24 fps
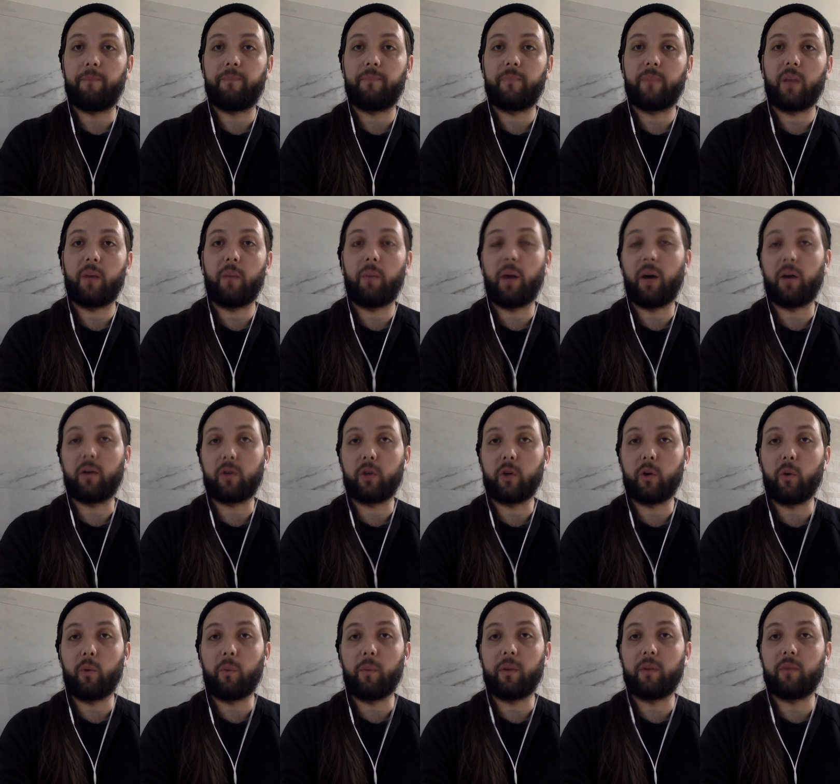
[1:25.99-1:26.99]
about
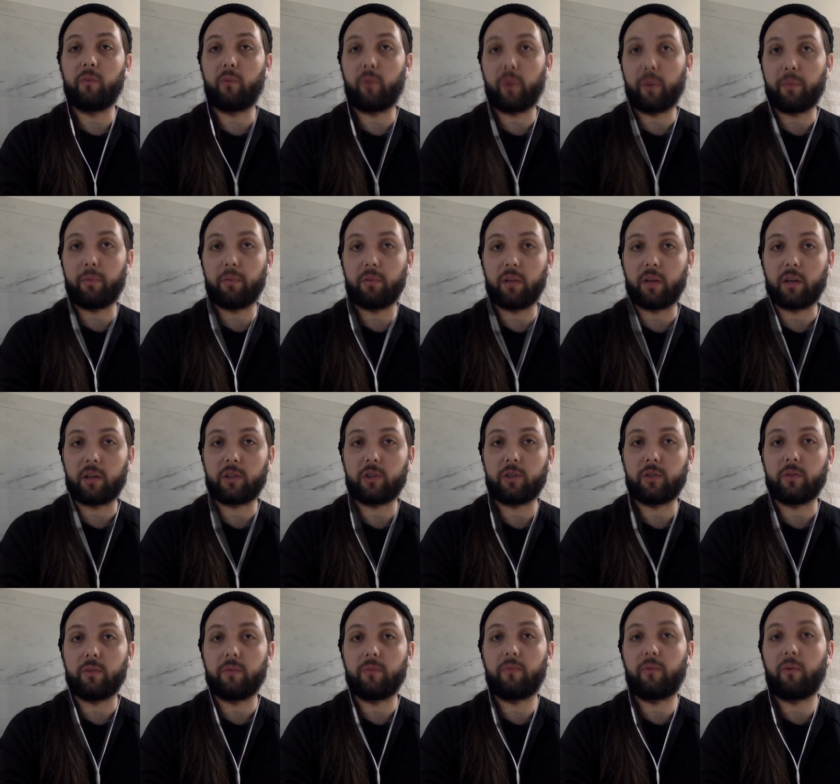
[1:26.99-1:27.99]
human
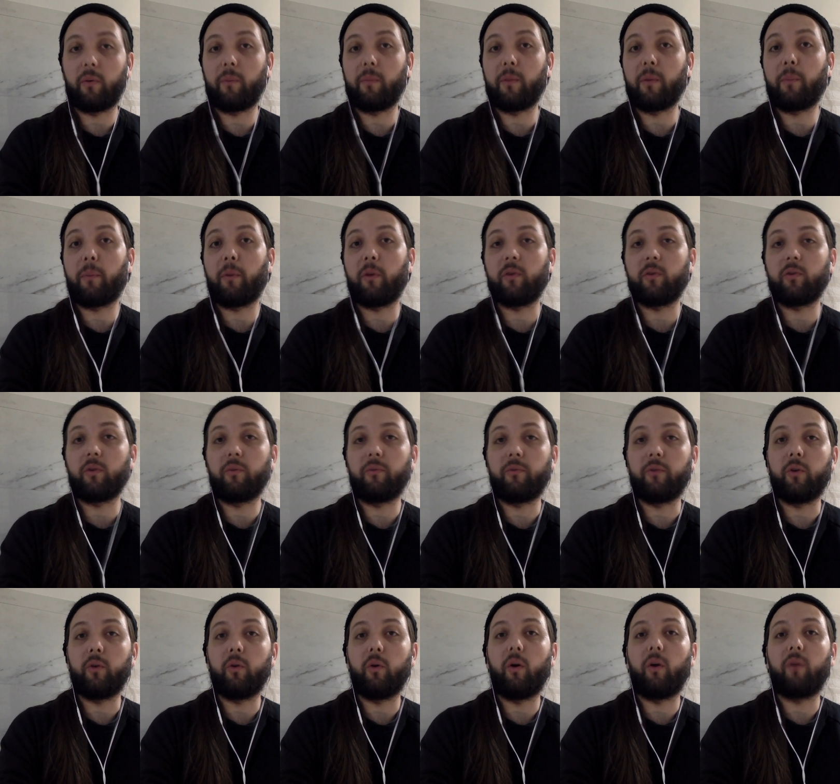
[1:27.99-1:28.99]
reproduction from the point of
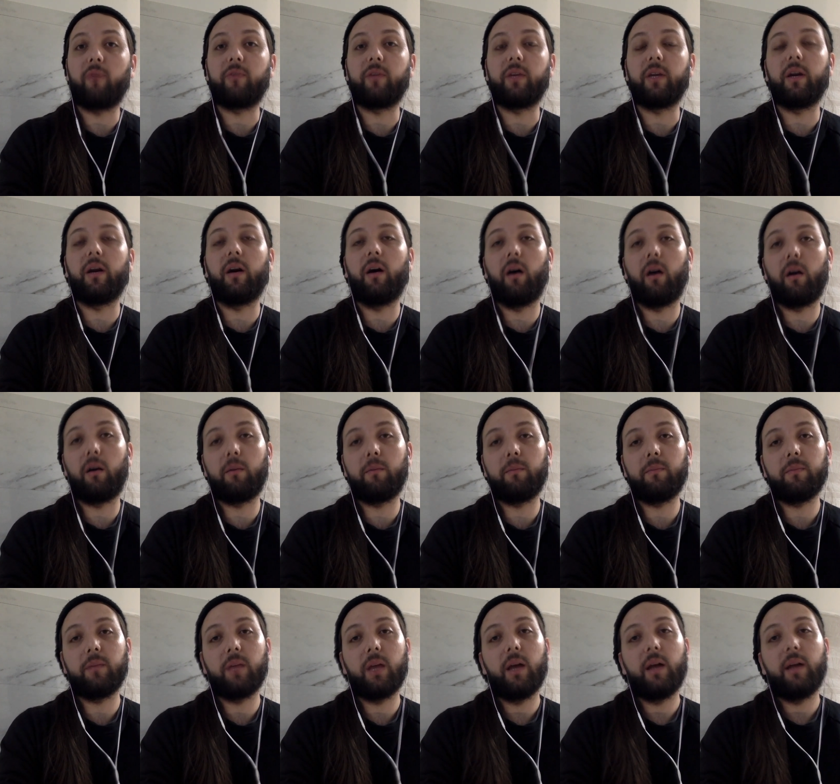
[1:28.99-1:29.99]
view of the
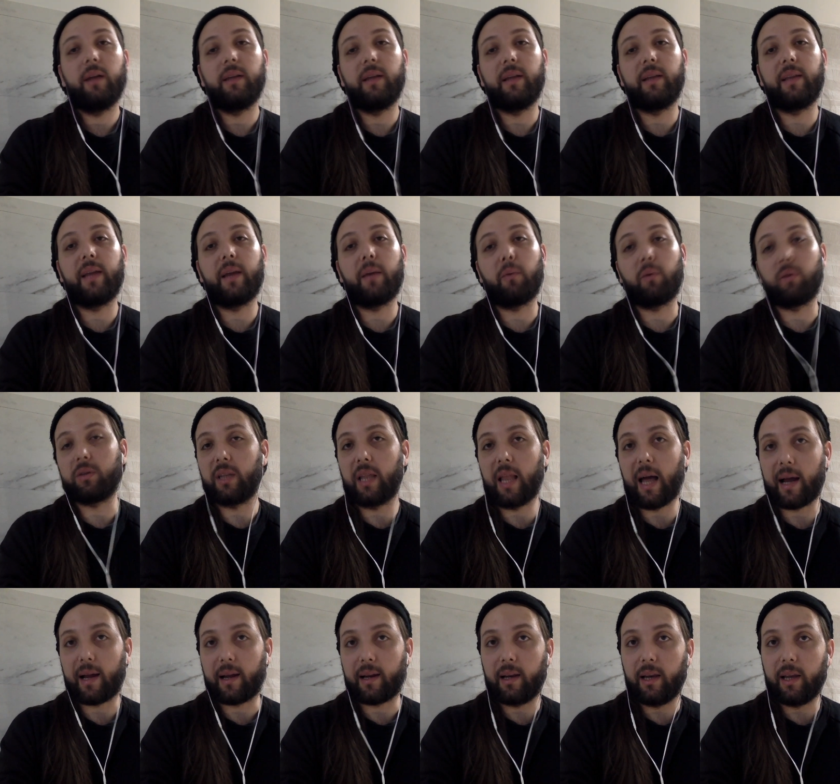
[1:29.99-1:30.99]
harm that they would
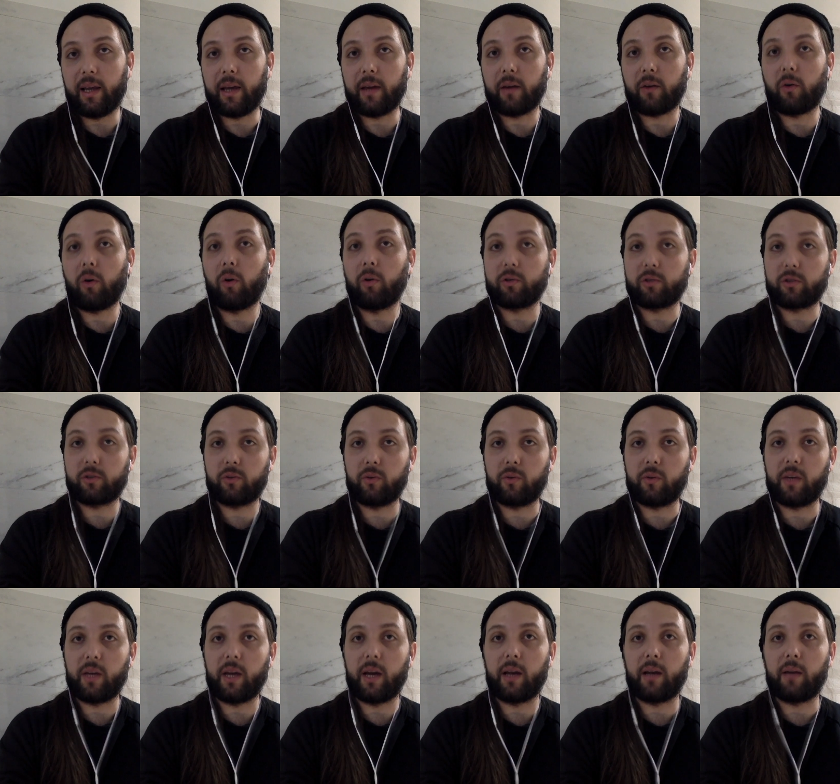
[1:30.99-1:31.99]
likely cause to
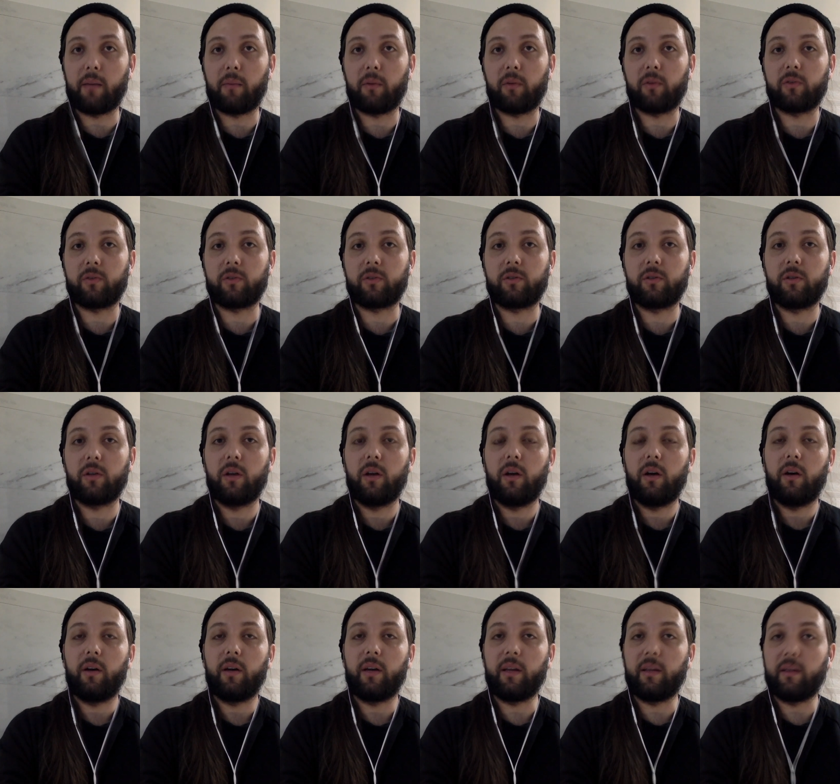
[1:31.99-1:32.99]
the animals
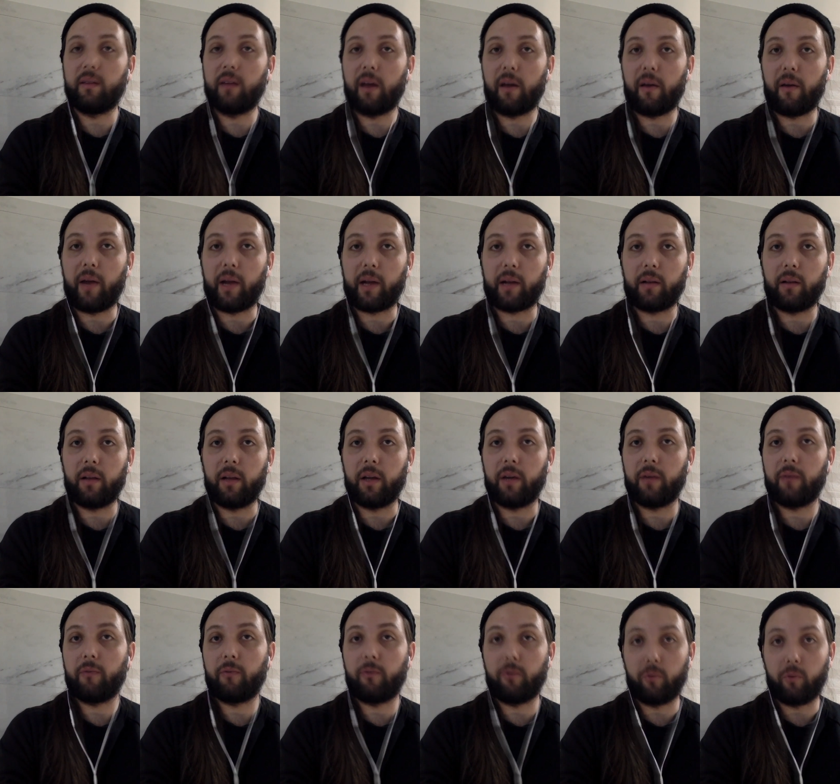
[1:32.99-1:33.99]
indirectly
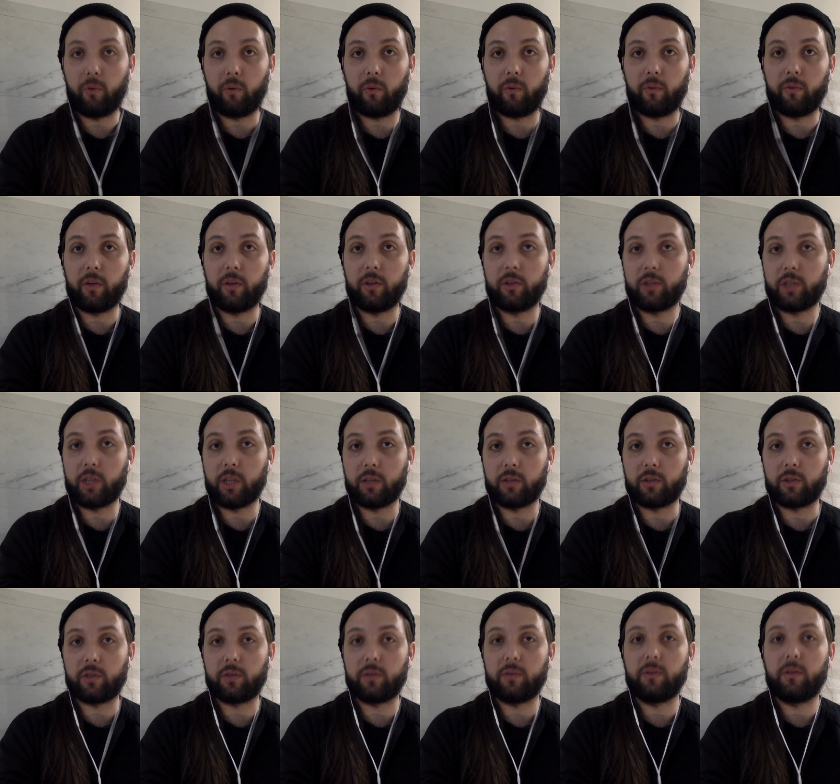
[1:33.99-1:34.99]
through their
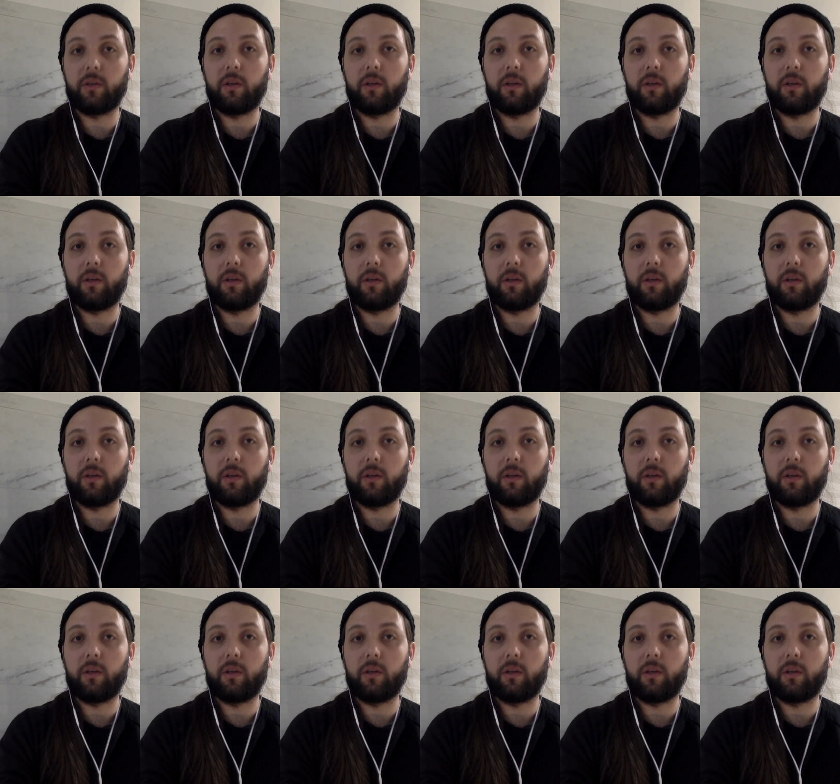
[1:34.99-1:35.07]
children.